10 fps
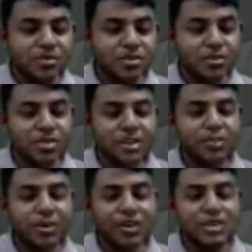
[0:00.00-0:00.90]
So
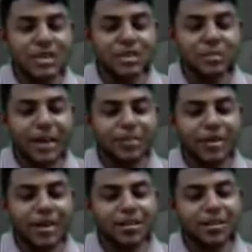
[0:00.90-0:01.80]
social policy
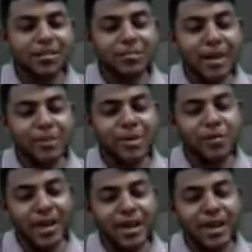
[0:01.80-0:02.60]
may be